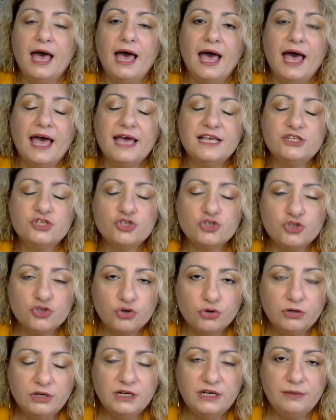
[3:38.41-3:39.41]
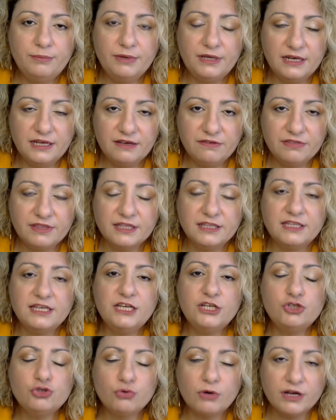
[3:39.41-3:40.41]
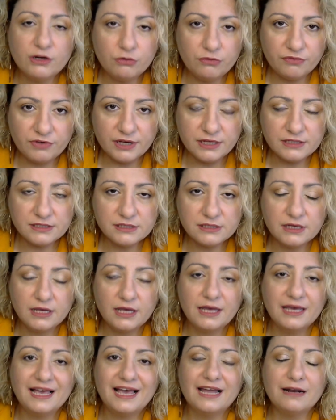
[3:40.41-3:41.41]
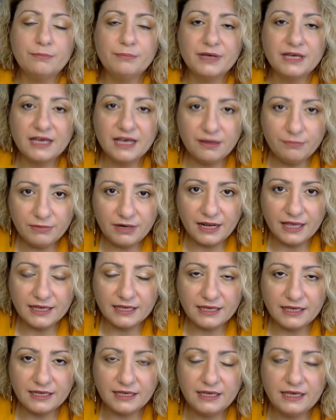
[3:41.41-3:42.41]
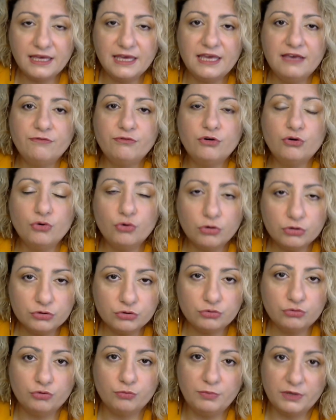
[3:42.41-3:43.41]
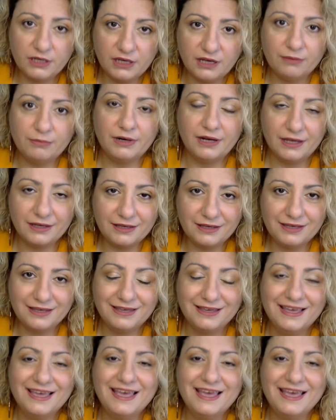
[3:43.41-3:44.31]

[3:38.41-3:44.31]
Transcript: I strongly believe that each one of us can become lucky if we want to become lucky.